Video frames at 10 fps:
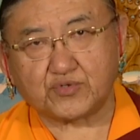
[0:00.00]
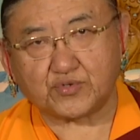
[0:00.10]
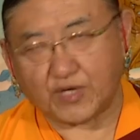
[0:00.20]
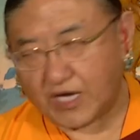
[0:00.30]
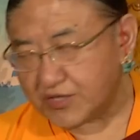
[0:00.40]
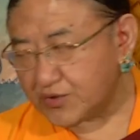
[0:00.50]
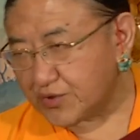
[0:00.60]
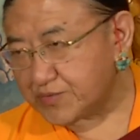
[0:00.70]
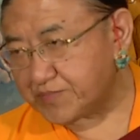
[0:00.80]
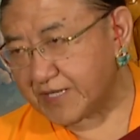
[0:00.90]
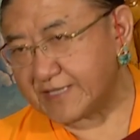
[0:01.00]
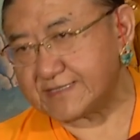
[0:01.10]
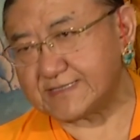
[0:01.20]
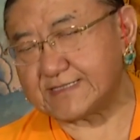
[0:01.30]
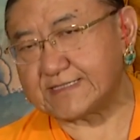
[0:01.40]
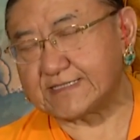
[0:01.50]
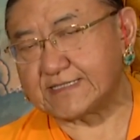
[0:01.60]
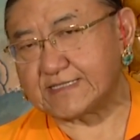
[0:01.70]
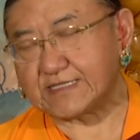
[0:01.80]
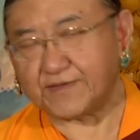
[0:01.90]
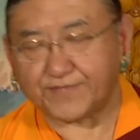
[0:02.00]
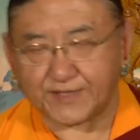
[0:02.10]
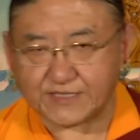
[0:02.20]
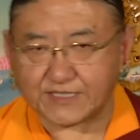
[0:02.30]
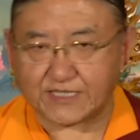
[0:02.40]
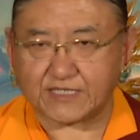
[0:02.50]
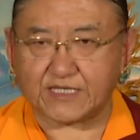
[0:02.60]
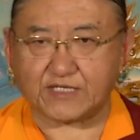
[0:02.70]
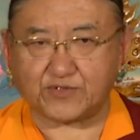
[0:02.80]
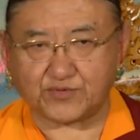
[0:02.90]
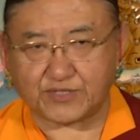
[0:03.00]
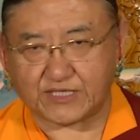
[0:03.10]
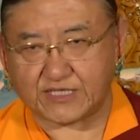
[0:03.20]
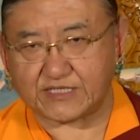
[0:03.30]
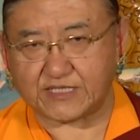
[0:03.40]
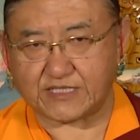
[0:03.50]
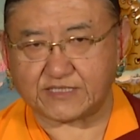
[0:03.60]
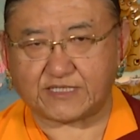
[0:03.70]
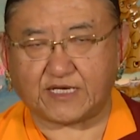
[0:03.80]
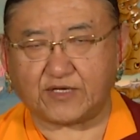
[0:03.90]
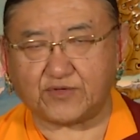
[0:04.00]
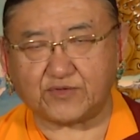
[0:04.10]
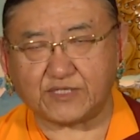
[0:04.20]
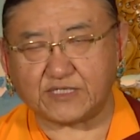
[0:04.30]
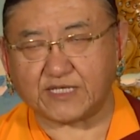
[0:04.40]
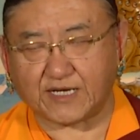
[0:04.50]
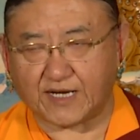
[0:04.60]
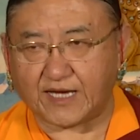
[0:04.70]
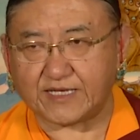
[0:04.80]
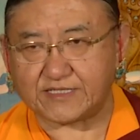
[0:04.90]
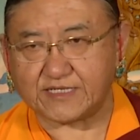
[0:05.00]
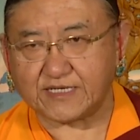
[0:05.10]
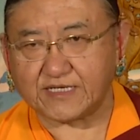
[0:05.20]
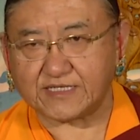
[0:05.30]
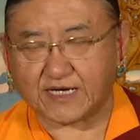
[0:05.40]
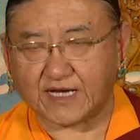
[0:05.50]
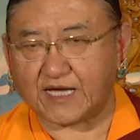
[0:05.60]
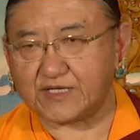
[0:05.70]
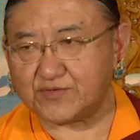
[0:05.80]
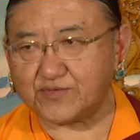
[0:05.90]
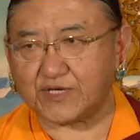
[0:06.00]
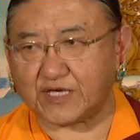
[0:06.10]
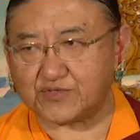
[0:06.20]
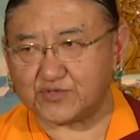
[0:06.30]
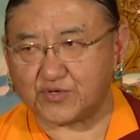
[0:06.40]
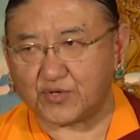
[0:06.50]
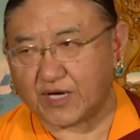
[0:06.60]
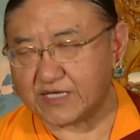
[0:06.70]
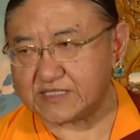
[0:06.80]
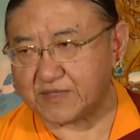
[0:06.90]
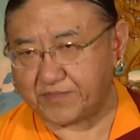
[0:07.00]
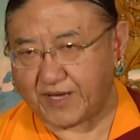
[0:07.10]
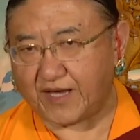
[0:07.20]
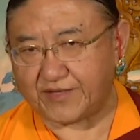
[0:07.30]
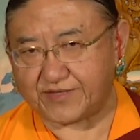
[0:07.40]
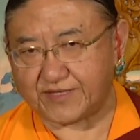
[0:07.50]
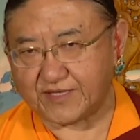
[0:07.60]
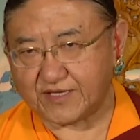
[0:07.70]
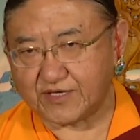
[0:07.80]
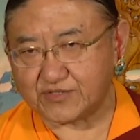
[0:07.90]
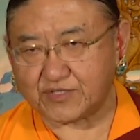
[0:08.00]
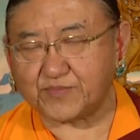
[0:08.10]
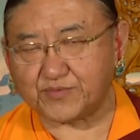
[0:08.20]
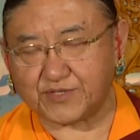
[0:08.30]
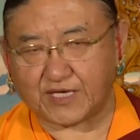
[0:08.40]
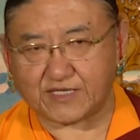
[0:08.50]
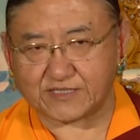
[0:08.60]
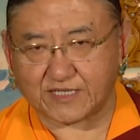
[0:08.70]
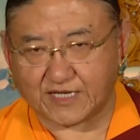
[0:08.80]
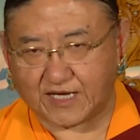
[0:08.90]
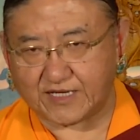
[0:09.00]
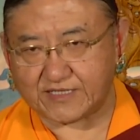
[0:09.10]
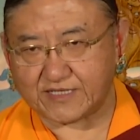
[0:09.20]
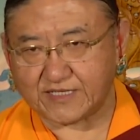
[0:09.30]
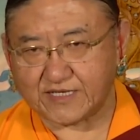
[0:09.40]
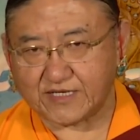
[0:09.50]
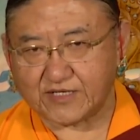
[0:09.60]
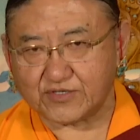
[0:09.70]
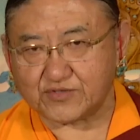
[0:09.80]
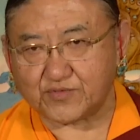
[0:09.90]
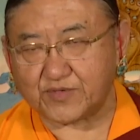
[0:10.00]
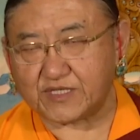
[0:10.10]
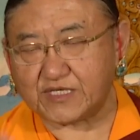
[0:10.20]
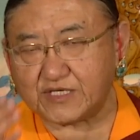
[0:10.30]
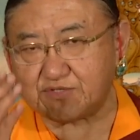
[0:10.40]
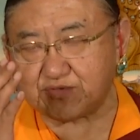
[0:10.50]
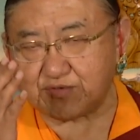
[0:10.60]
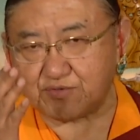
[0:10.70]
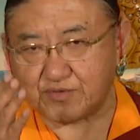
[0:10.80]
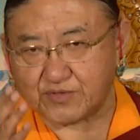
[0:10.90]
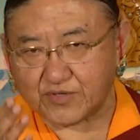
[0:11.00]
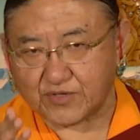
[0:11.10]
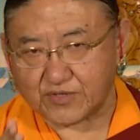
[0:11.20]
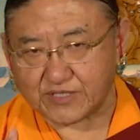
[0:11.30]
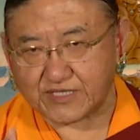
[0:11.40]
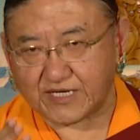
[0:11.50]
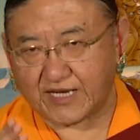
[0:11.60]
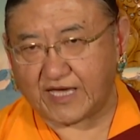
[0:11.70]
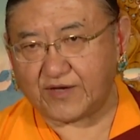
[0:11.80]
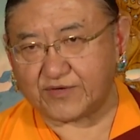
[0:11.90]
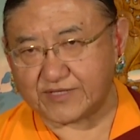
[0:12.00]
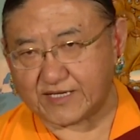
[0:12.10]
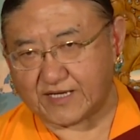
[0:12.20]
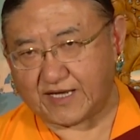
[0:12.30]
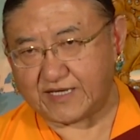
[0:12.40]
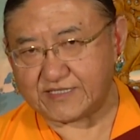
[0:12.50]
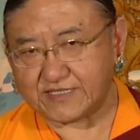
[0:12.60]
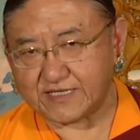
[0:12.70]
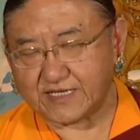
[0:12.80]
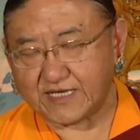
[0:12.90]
to unknown place, the first thing that you need is you need the guide who can show us the path. So the Buddha is a guide. So we need to rely on the guide